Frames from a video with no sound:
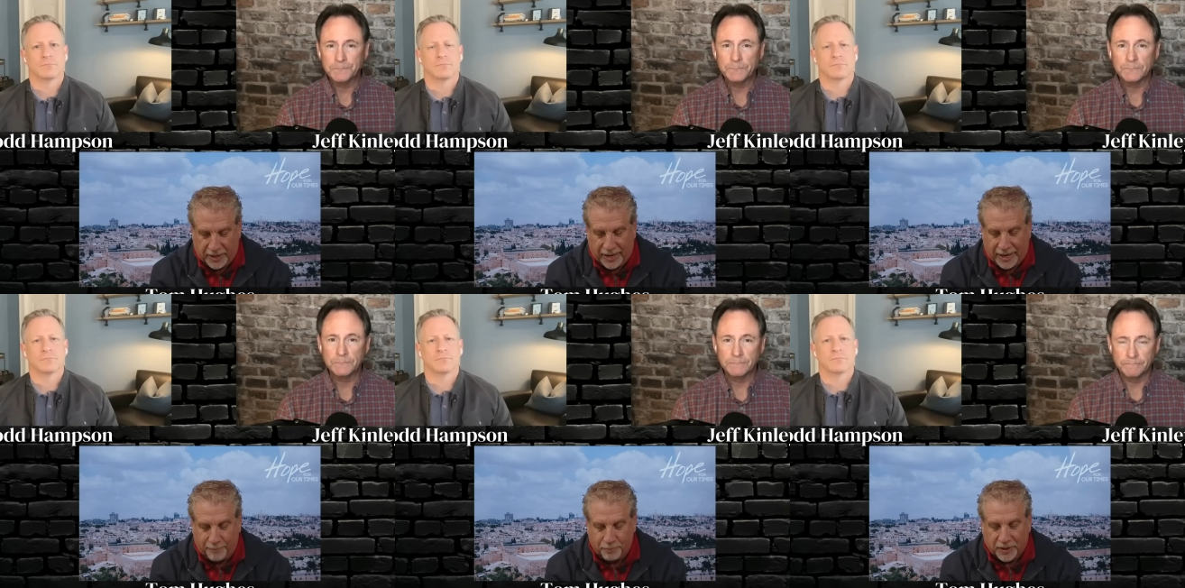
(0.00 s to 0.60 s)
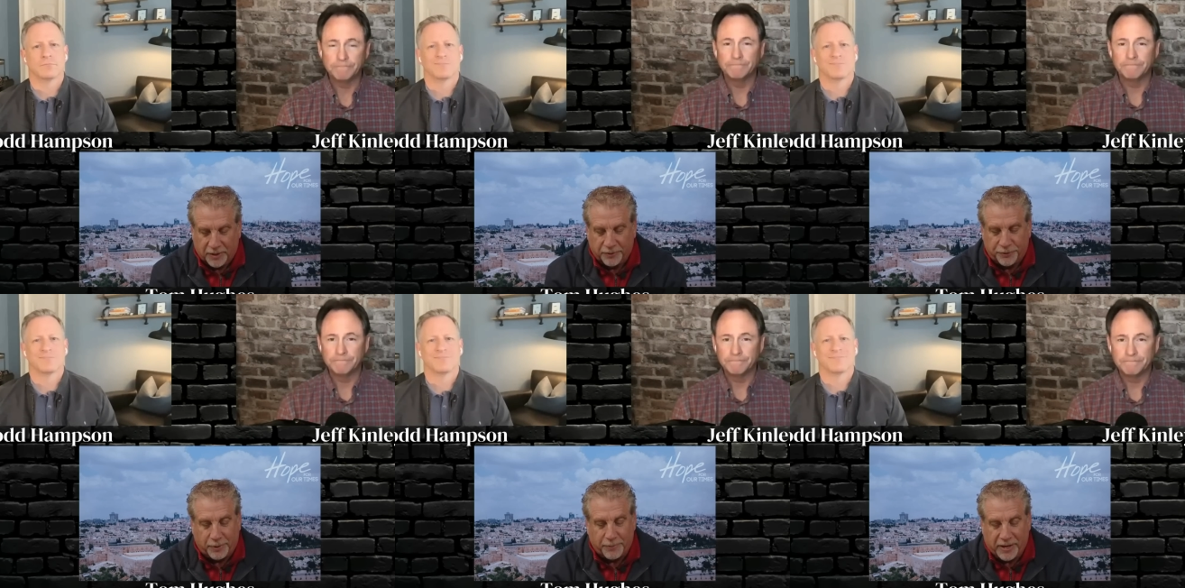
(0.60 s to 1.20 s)
Speaker 1: Um, mm.
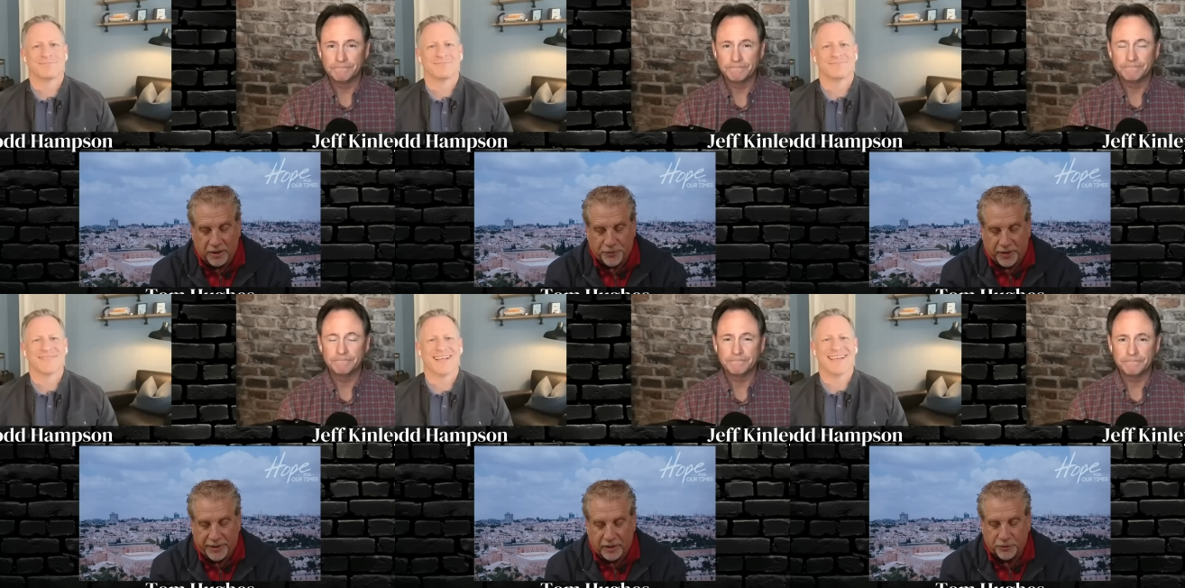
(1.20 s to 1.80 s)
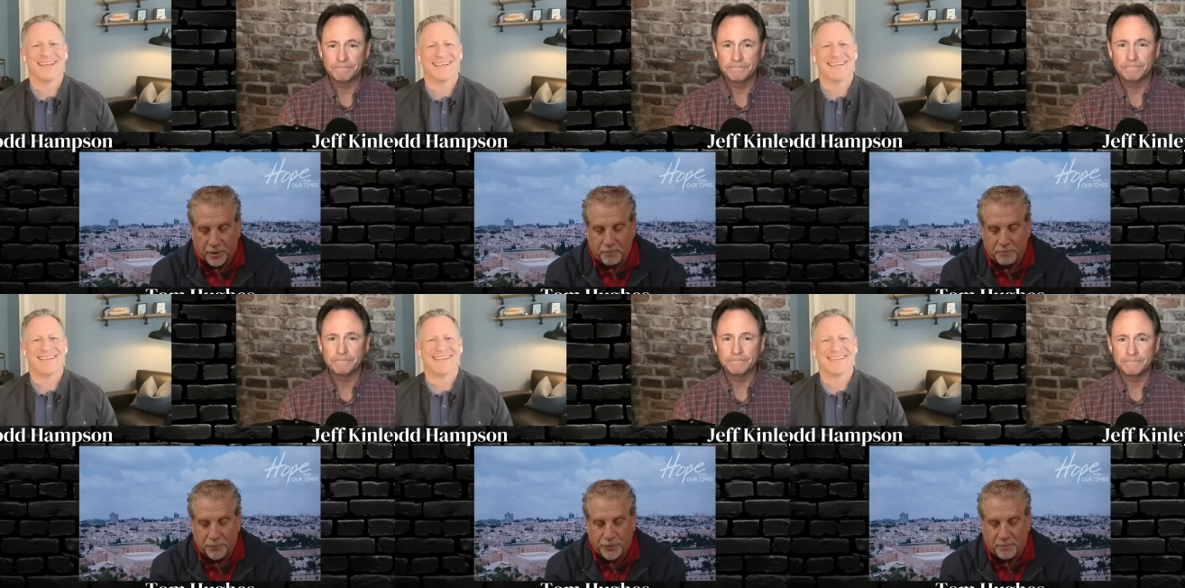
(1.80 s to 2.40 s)
Somebody else on here
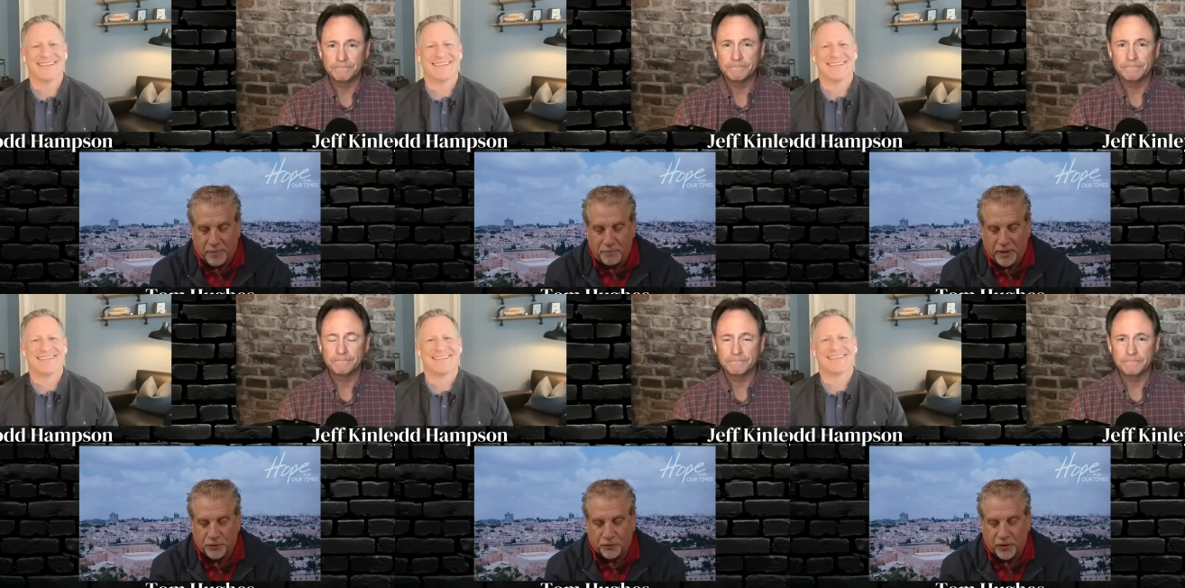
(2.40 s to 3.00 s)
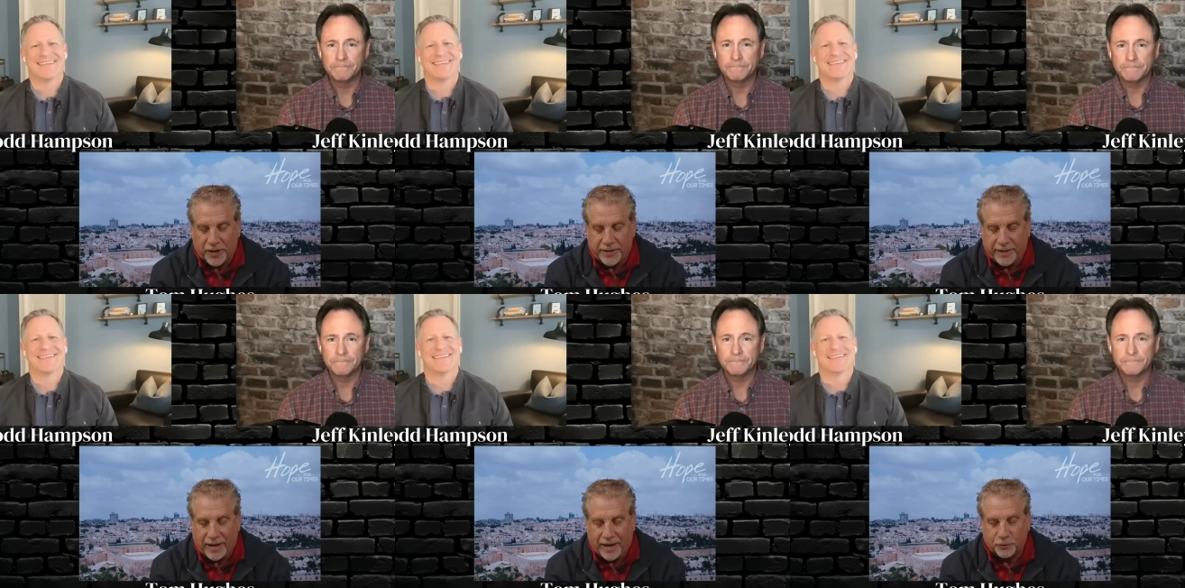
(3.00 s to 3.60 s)
some, said, my best friend
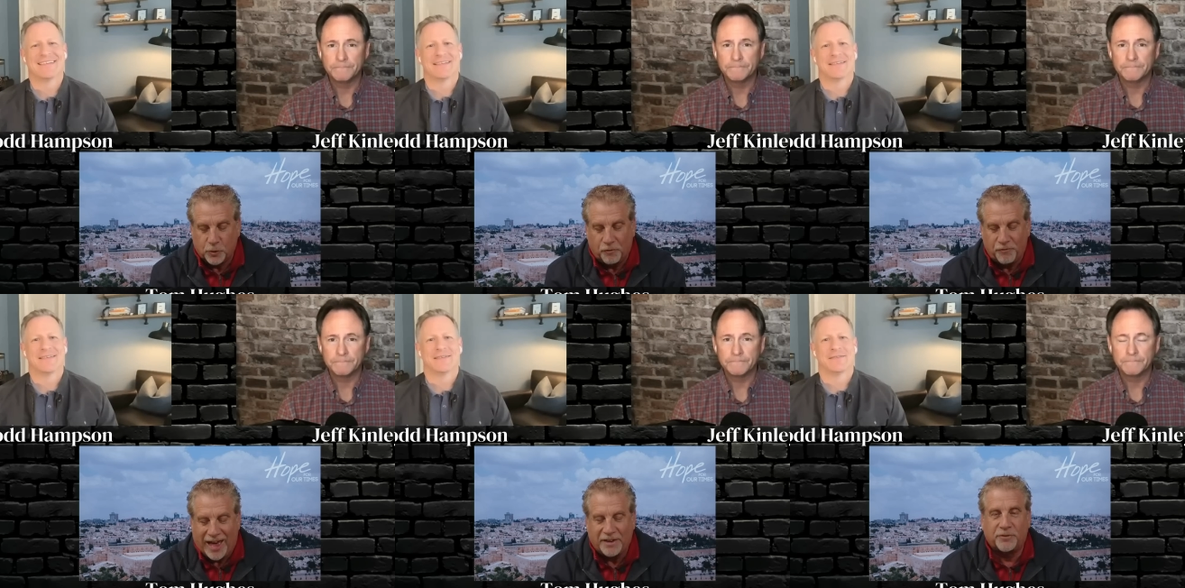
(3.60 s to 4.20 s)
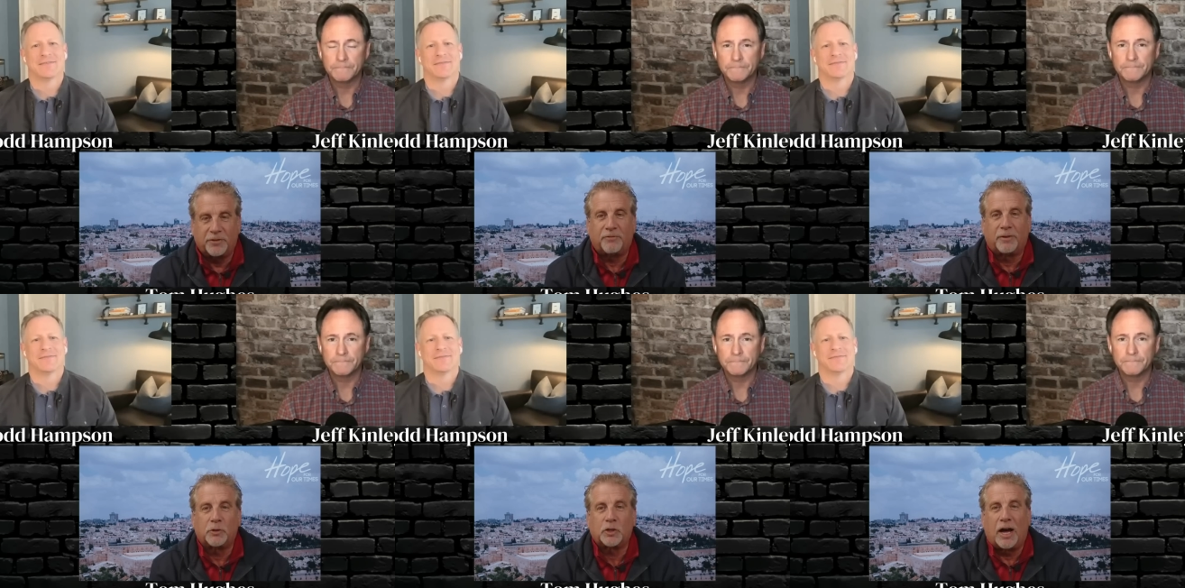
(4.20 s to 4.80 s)
in high school fasted
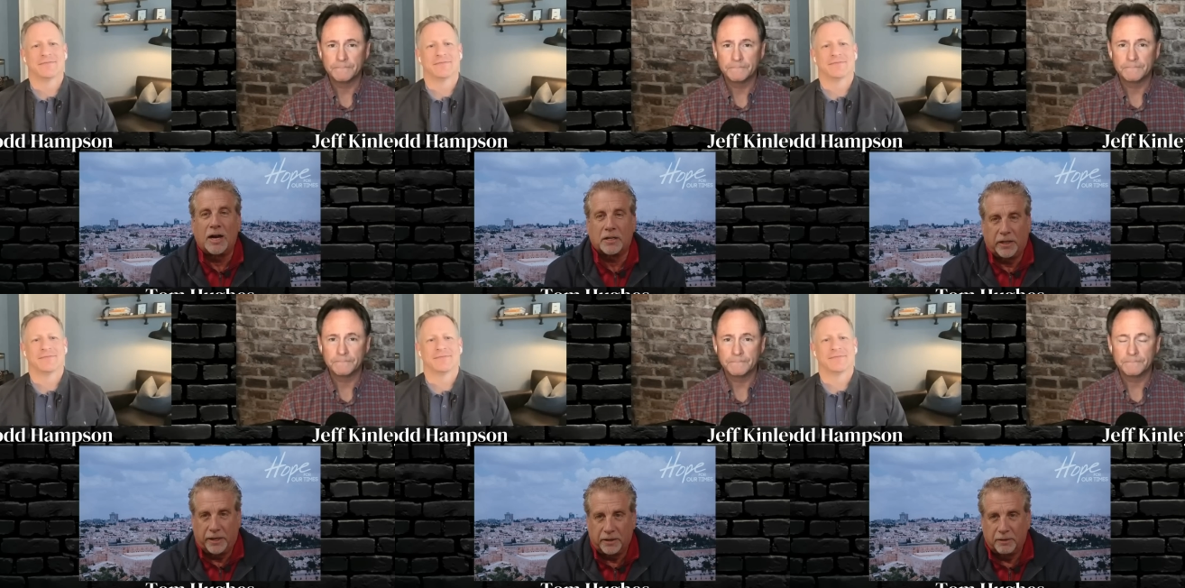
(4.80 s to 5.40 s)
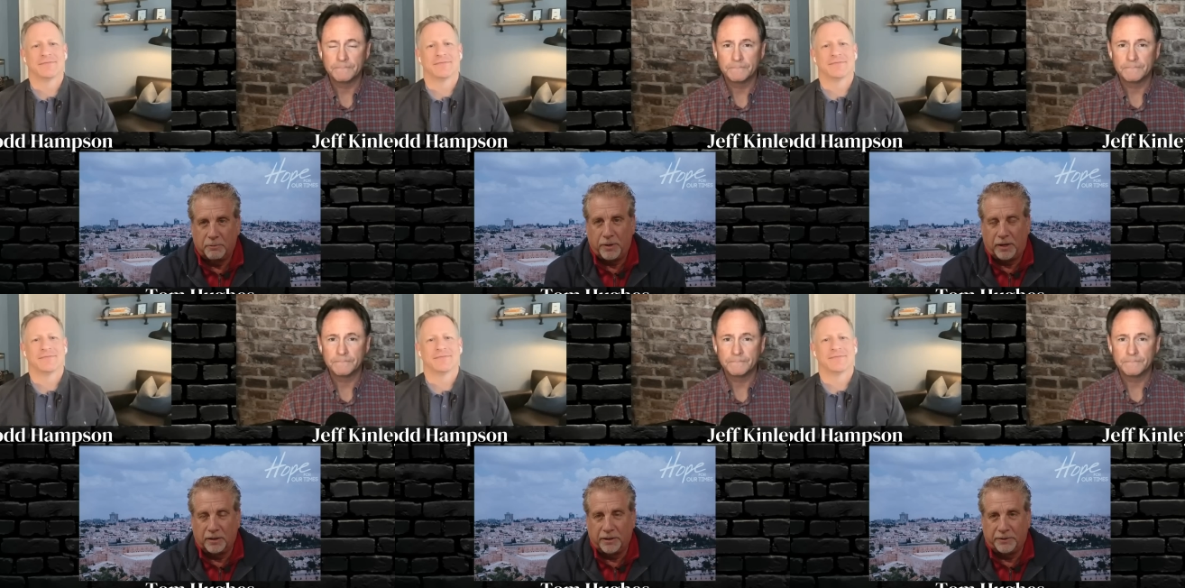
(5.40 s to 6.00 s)
from chocolate,
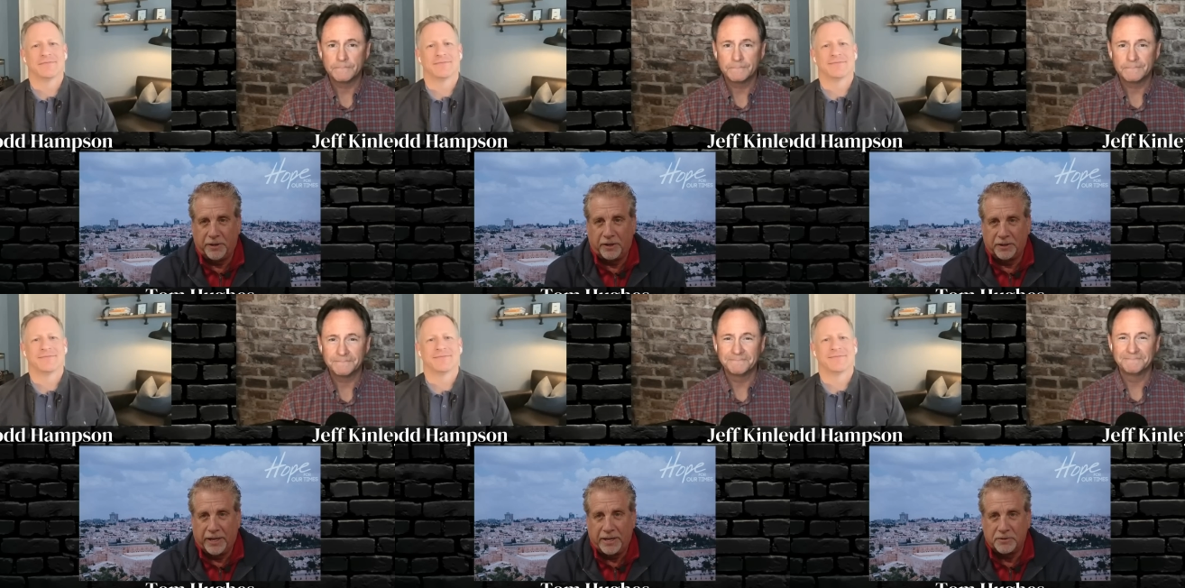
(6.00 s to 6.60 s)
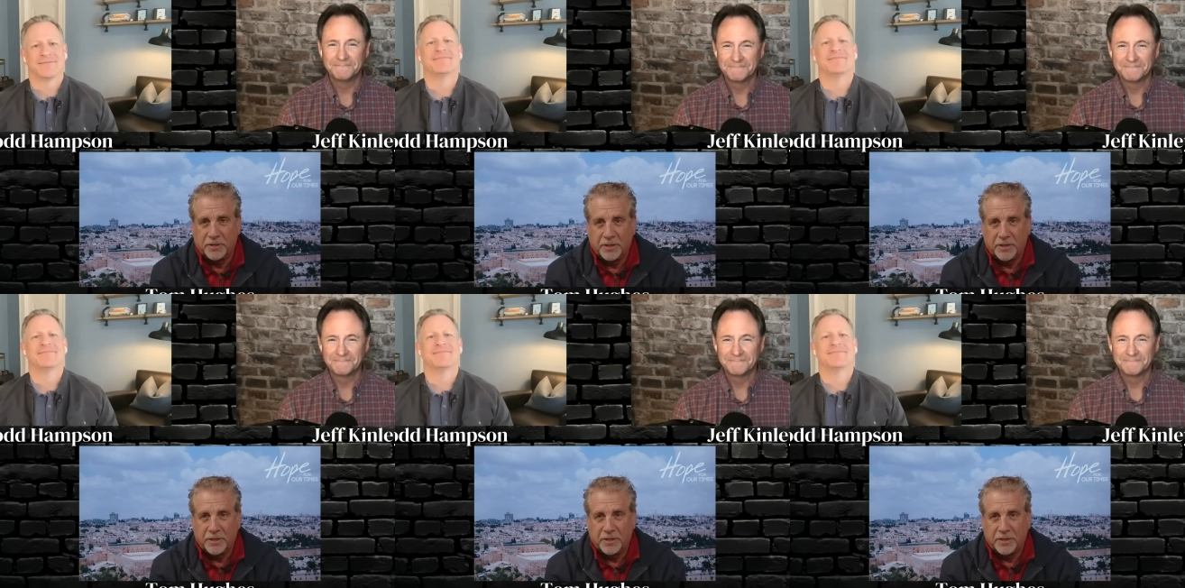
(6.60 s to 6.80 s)
apparently, during Lent.